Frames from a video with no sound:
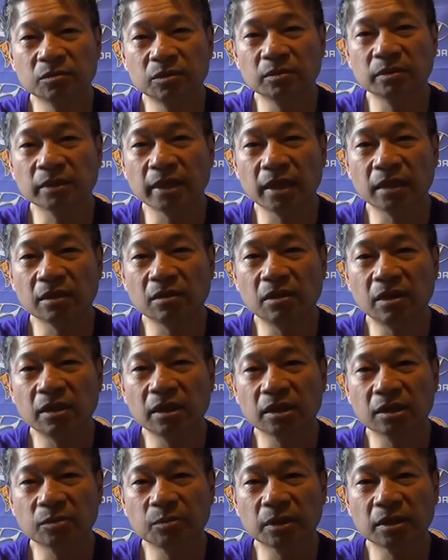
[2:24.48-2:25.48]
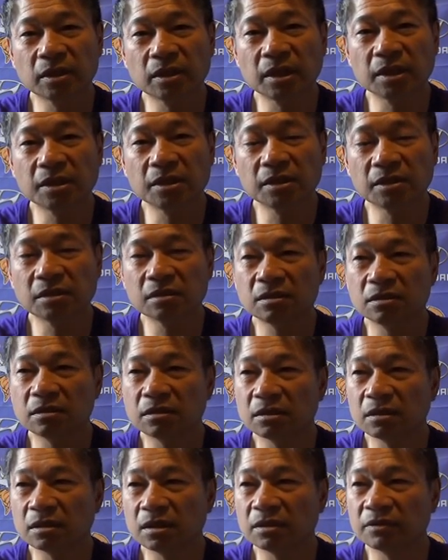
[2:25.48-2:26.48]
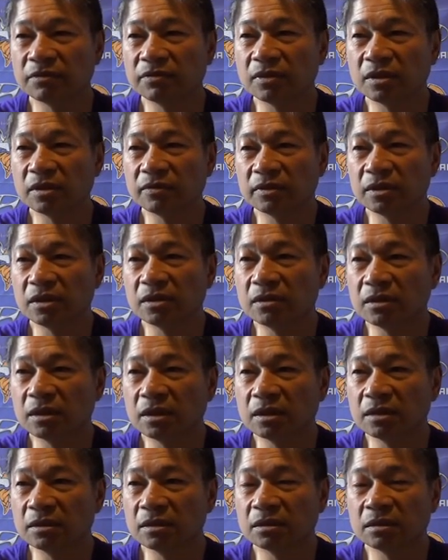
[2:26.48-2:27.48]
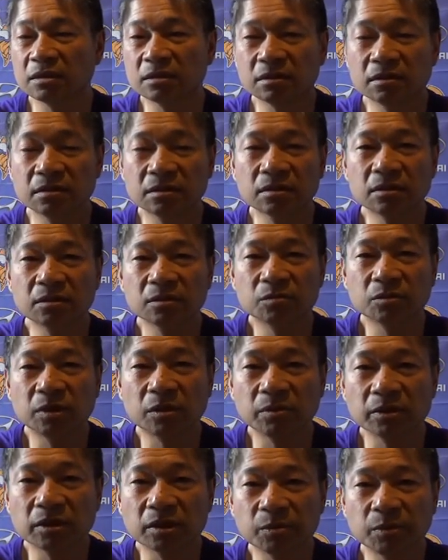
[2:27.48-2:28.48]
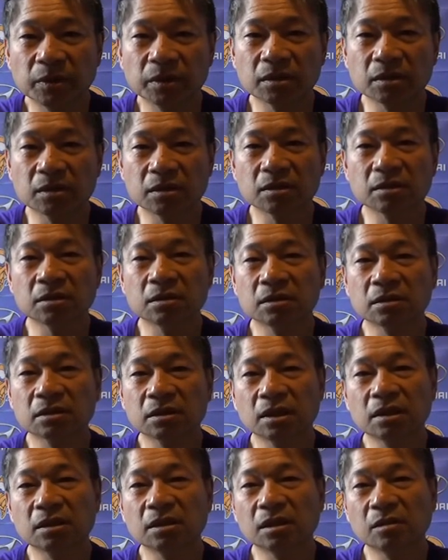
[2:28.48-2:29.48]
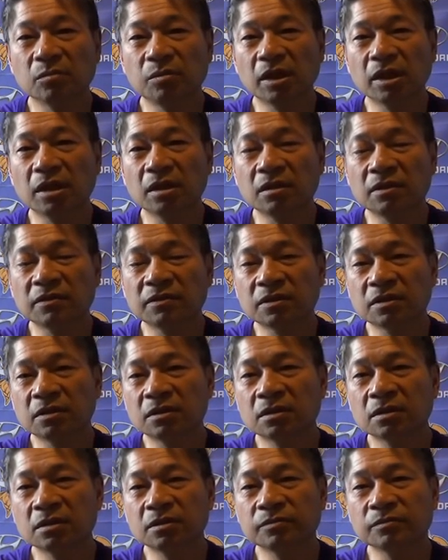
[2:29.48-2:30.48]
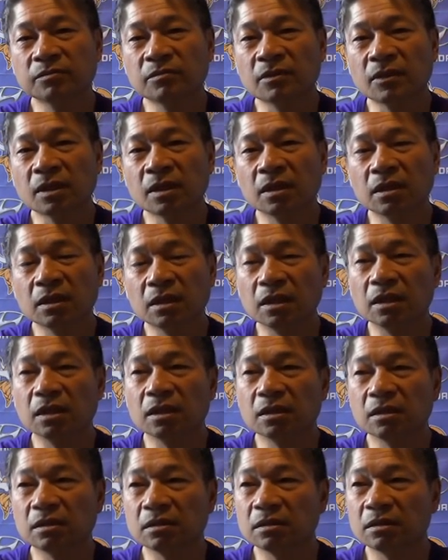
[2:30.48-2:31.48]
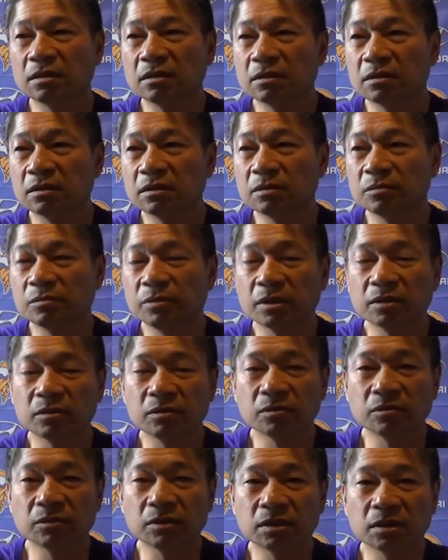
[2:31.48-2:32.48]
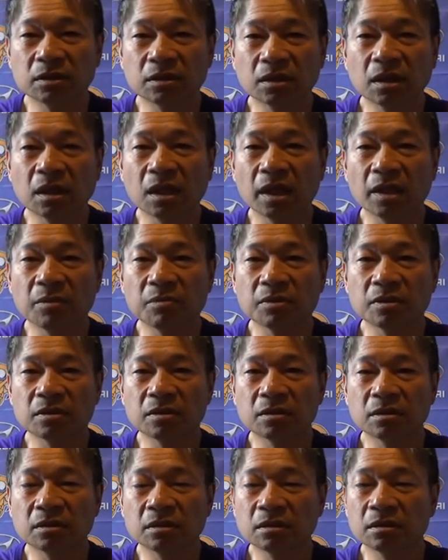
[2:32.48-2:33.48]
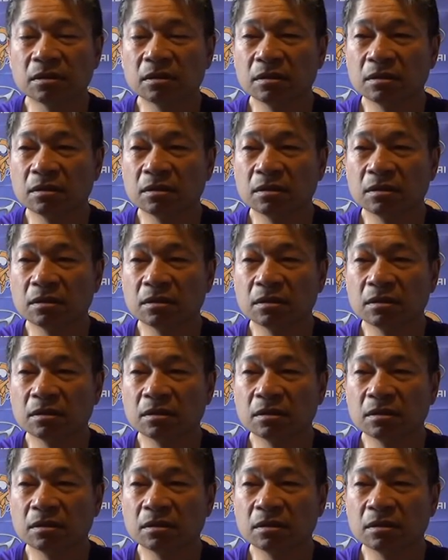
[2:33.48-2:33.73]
probably had high expectations at 5-0. They probably expected to get to the playoffs, but with this collapse,